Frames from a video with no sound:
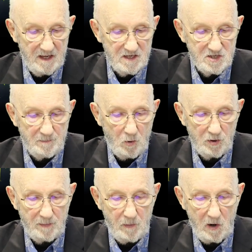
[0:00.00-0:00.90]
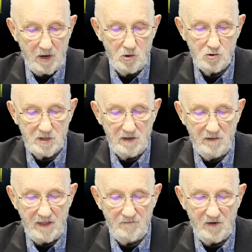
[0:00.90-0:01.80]
support the party whose leader
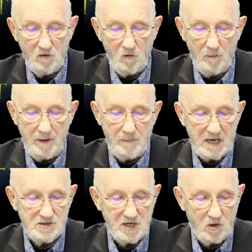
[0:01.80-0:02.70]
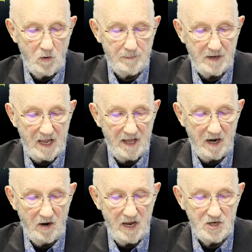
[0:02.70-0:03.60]
they feel will be best equipped to head
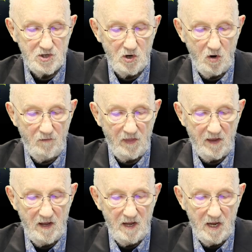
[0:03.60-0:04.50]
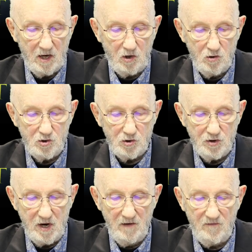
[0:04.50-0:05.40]
our nation over the crucial
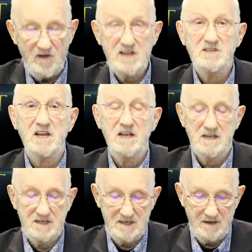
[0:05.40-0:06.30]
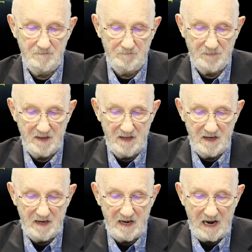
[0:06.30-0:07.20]
year facing us.
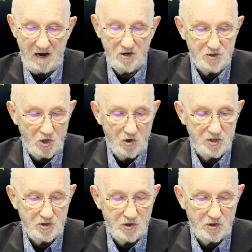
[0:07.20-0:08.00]
Our choice